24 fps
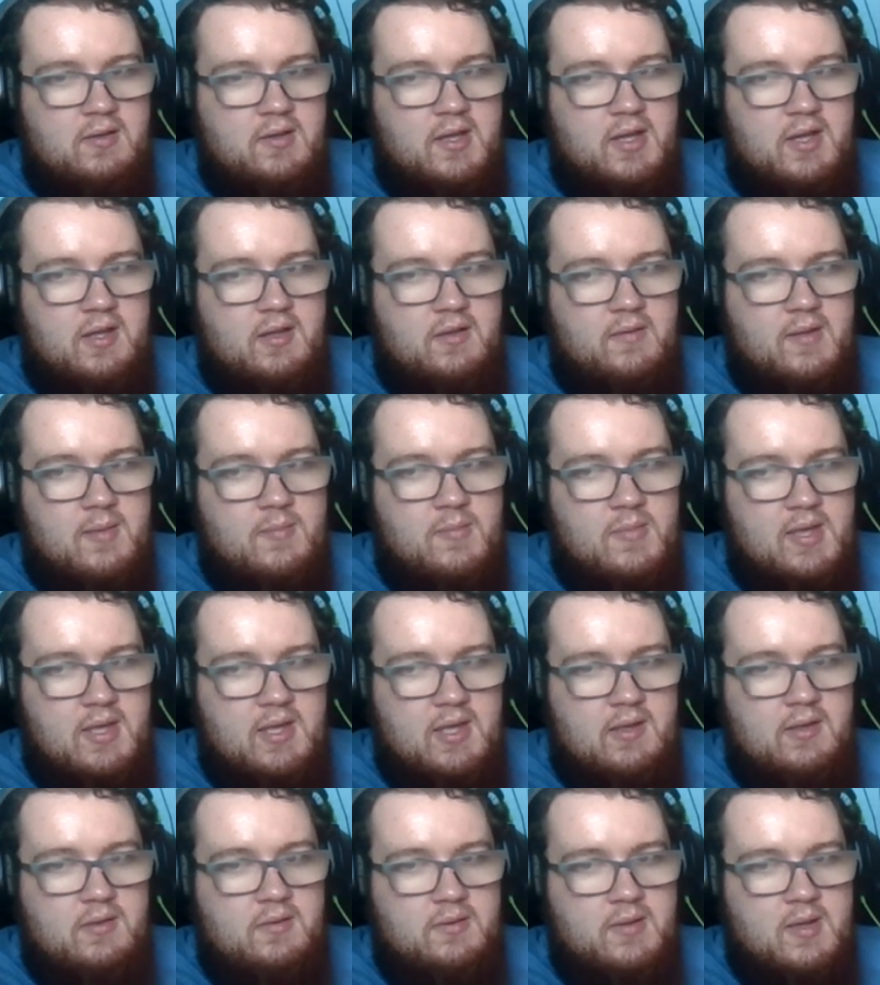let
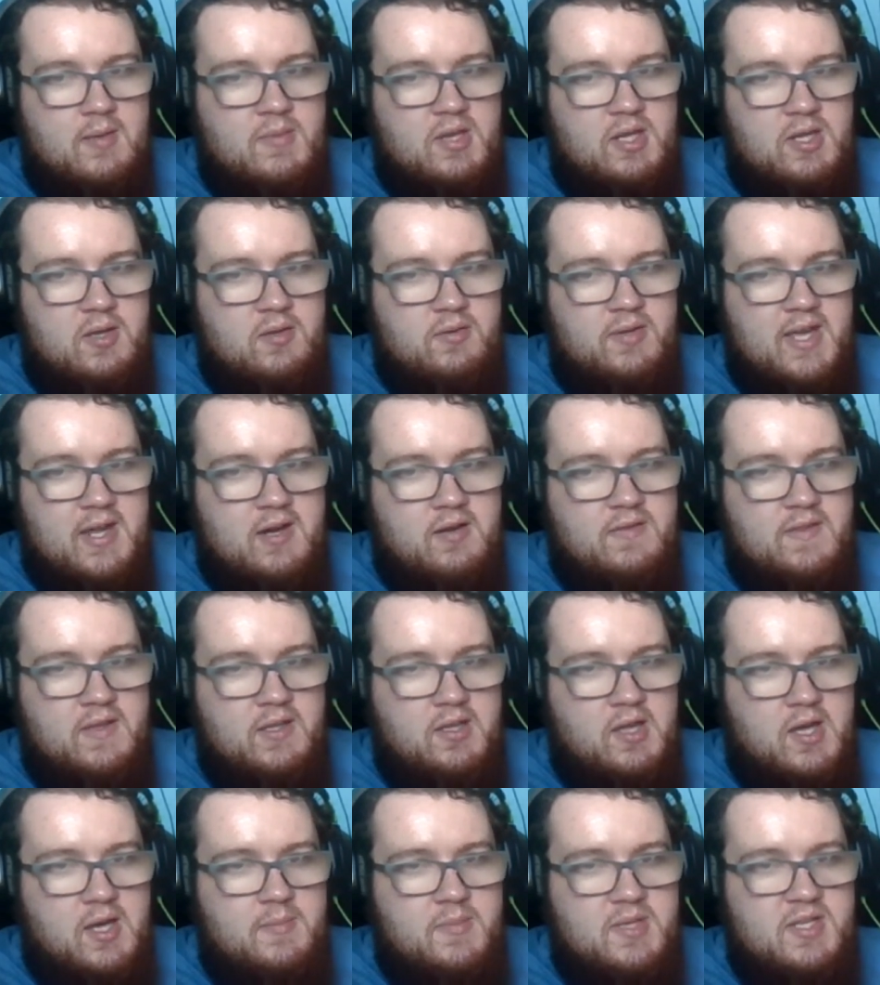me let me know down in
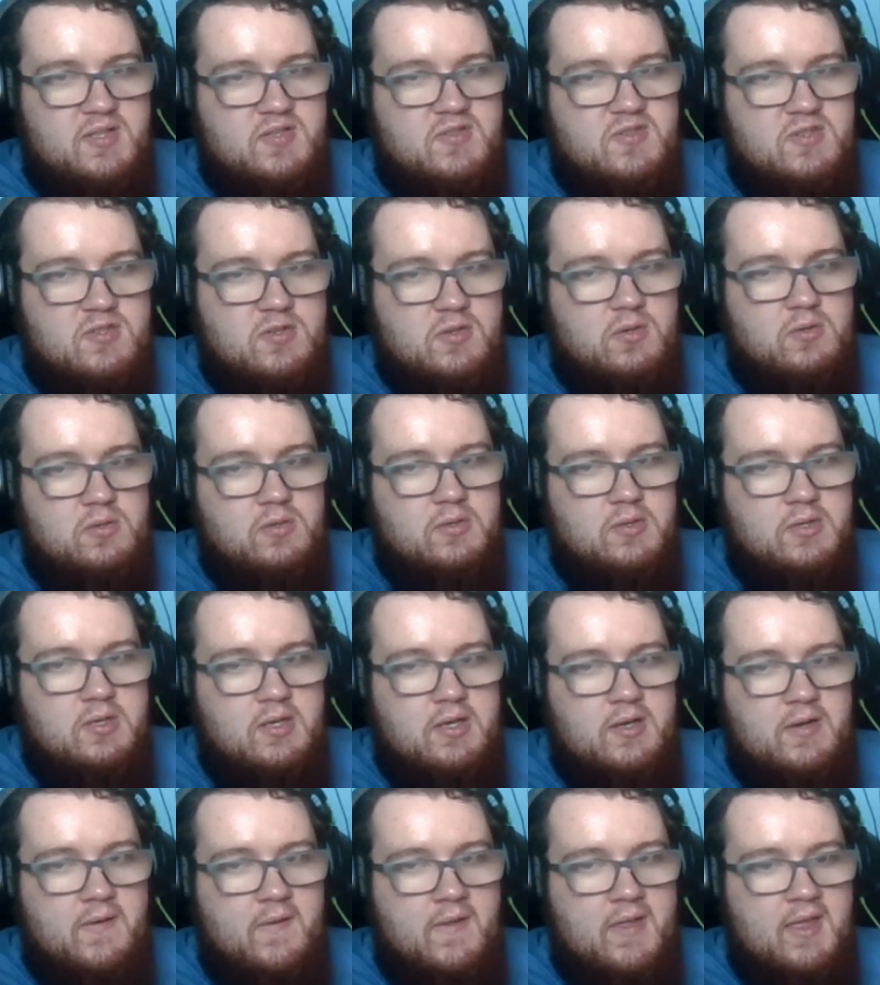the comments
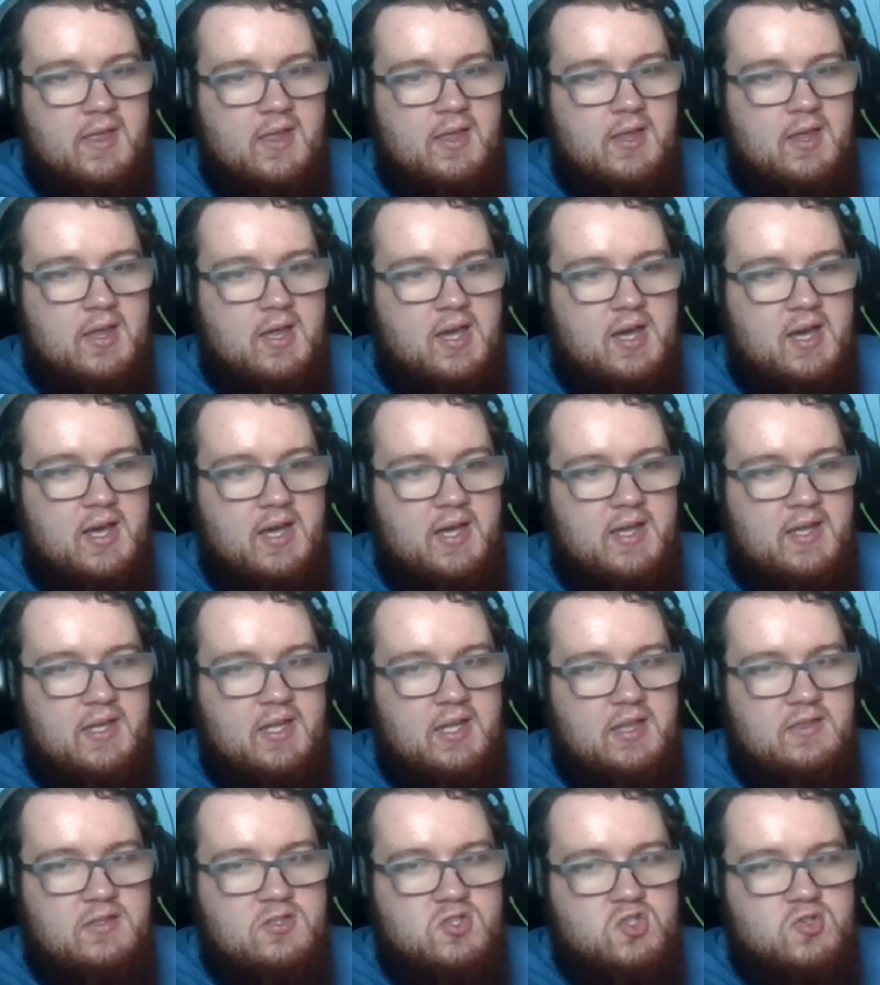or uh,
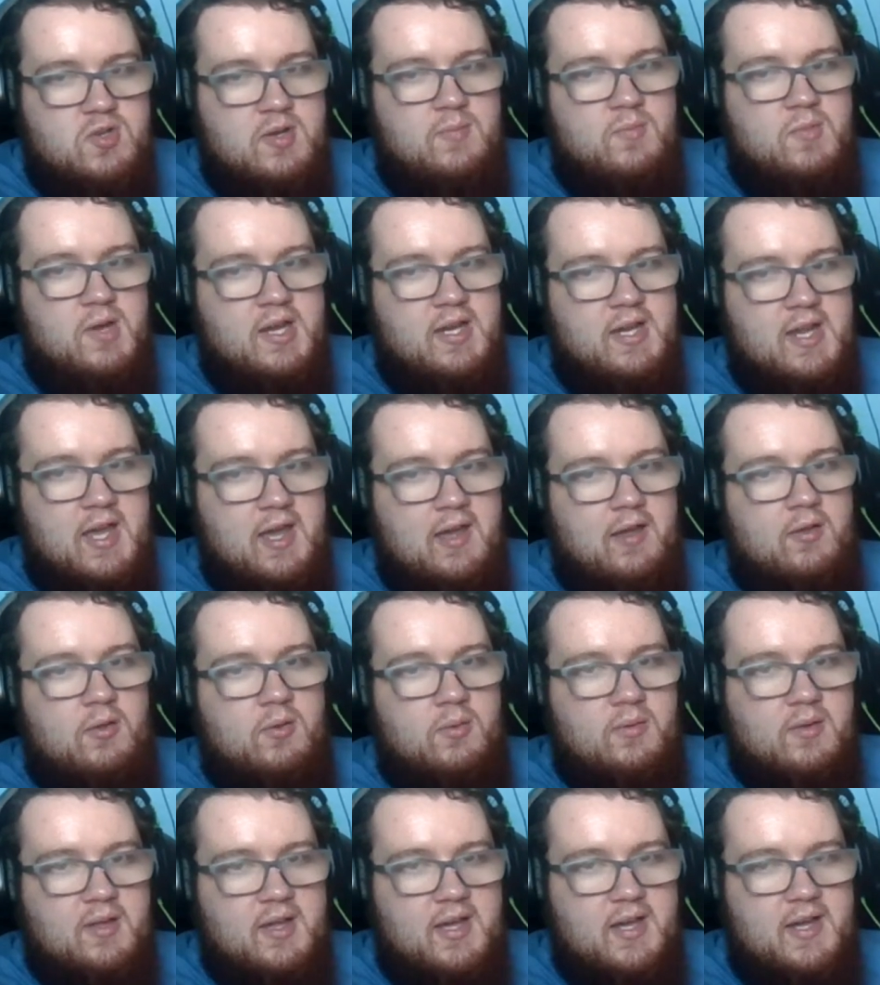in the stream right
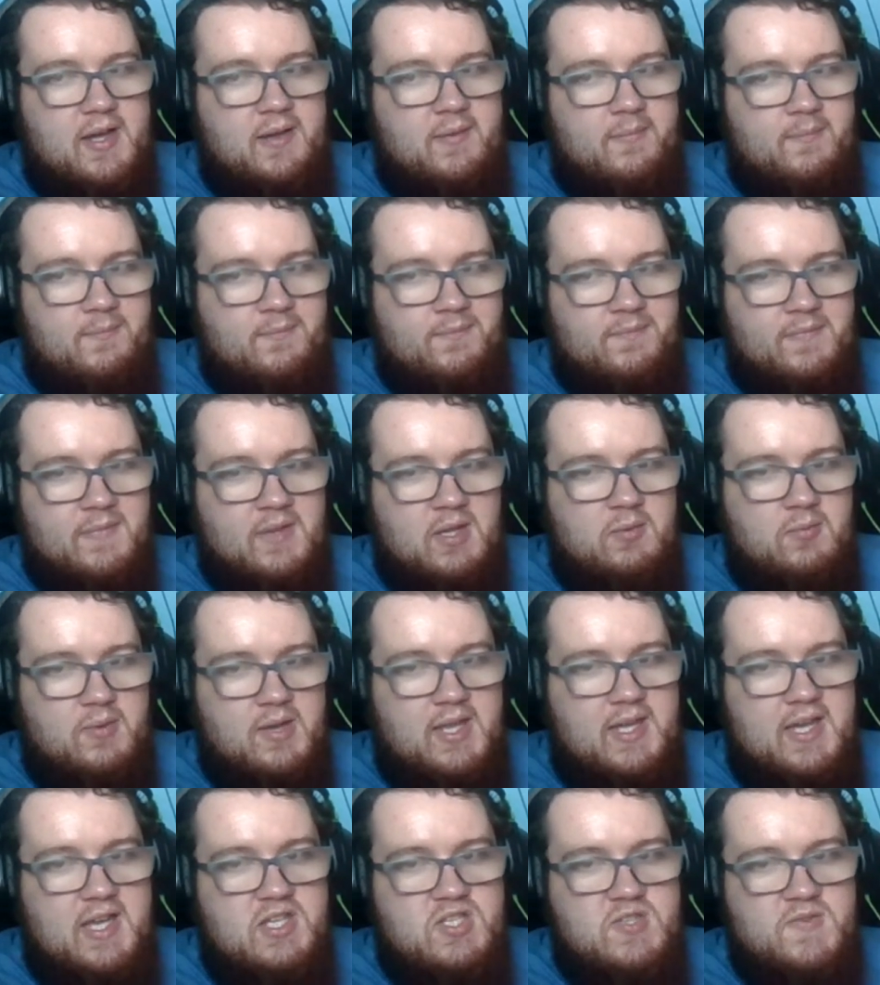now. Um,
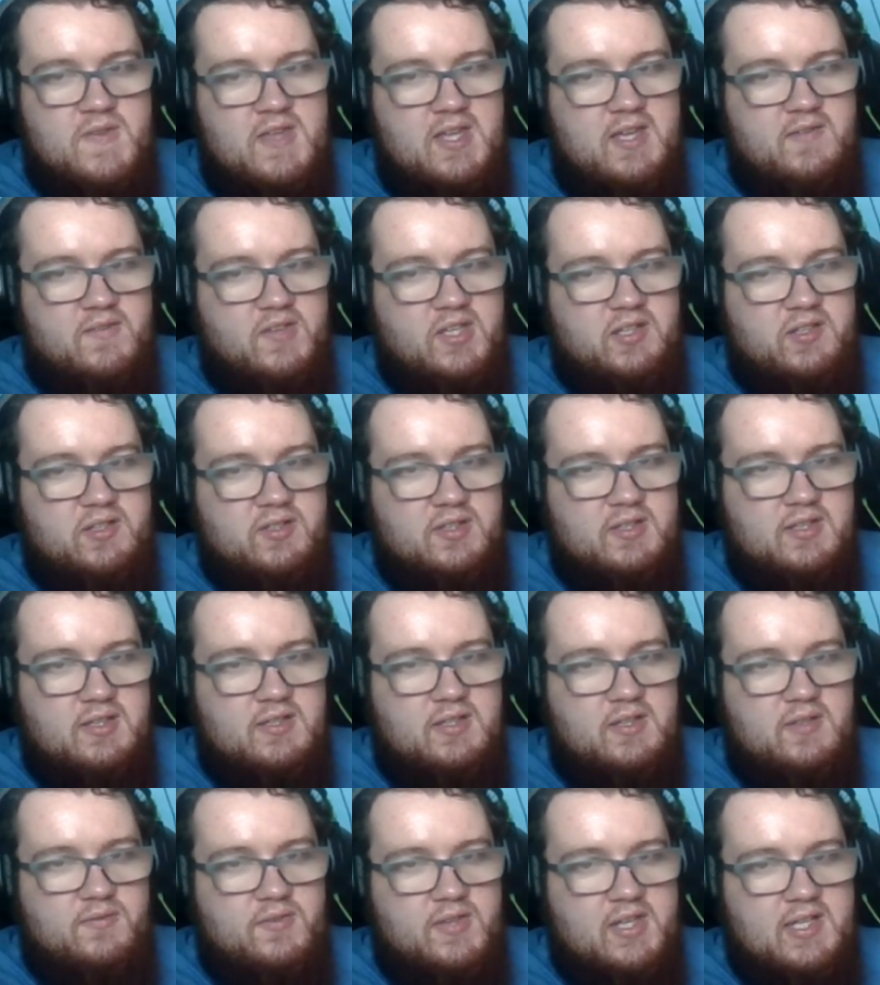what do you guys think of it?
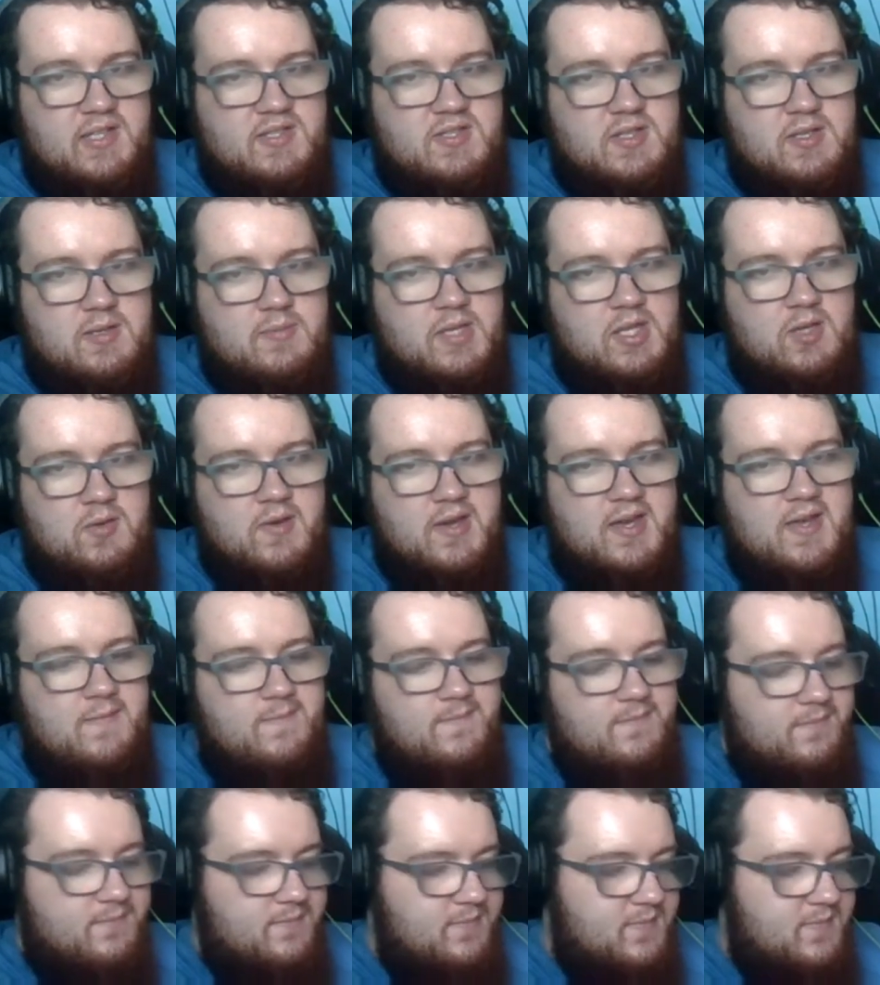You think it's going to be great?